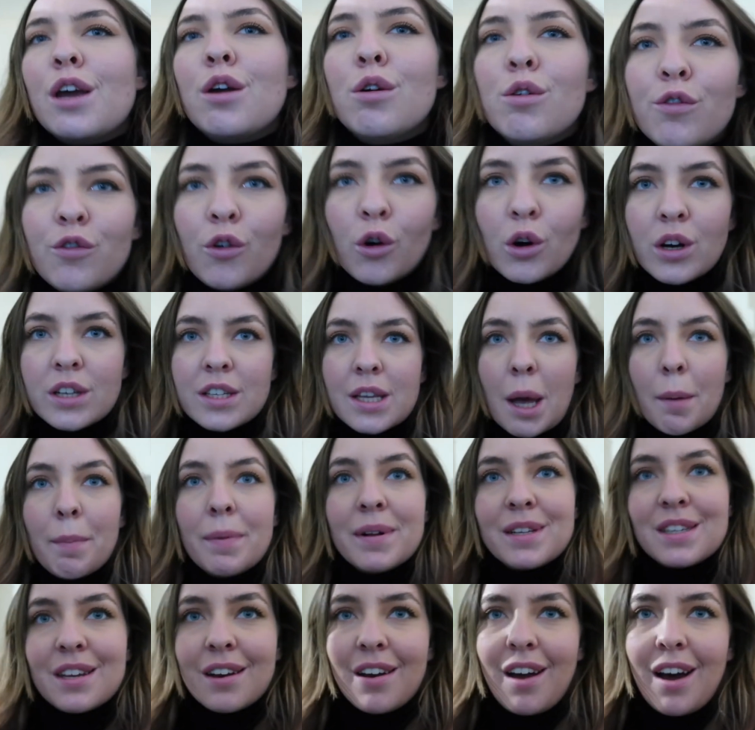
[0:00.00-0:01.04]
So for
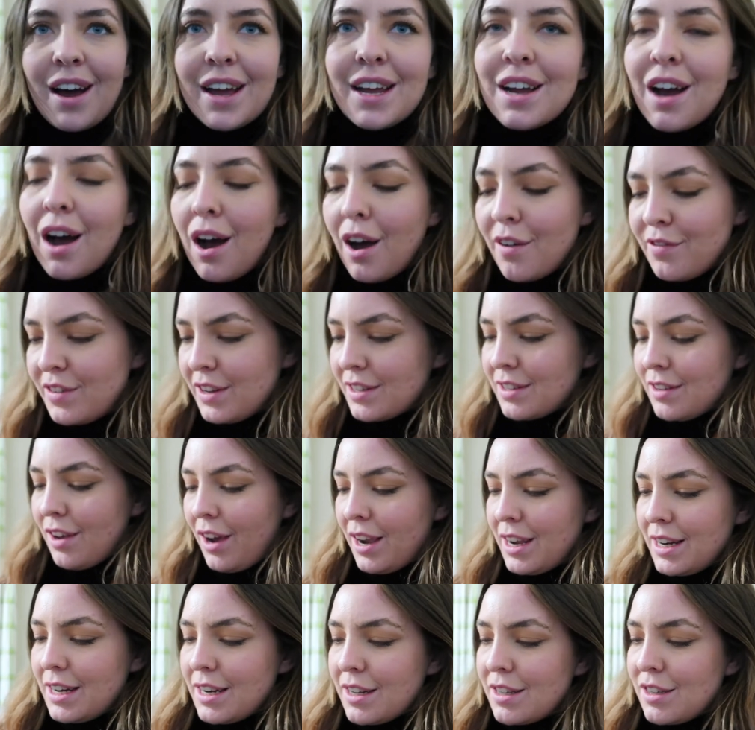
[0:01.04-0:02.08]
supper tonight, I've
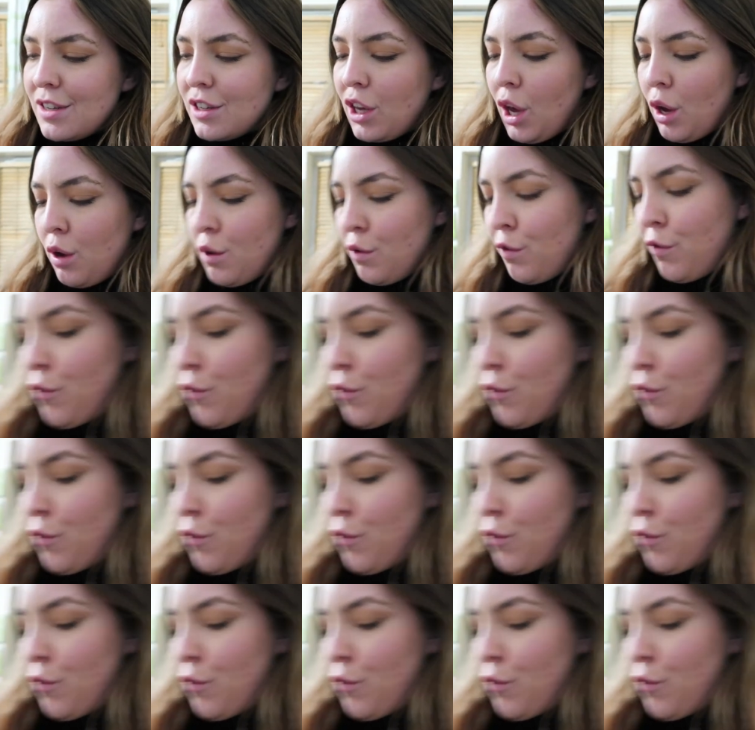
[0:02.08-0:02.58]
decided to go